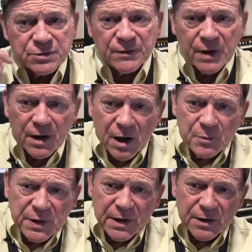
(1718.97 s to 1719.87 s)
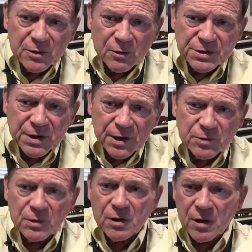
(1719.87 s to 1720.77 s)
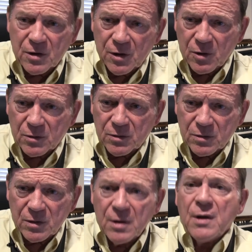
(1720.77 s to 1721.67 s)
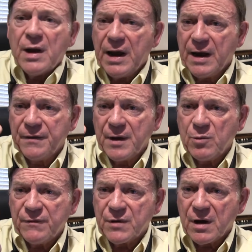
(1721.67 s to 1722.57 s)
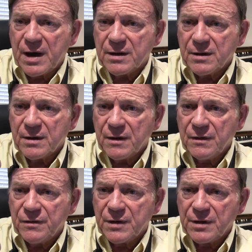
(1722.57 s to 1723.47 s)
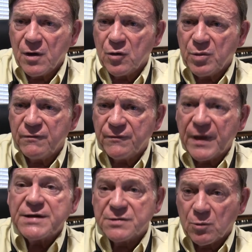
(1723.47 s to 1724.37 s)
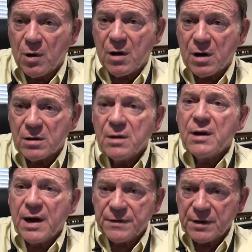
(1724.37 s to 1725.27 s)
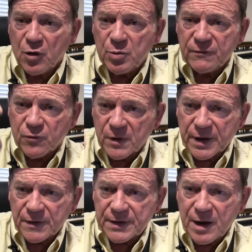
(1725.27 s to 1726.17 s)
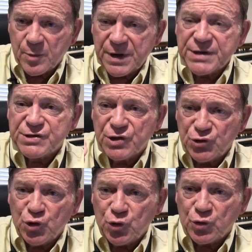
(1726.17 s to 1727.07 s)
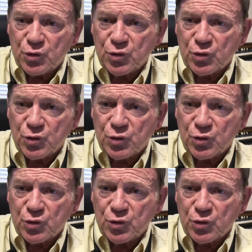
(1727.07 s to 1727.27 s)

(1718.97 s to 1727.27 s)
We've got an upbeat eighth note tied to a longer note, and then we've got the note, that's the wah, and the note before that on the downbeat is the do.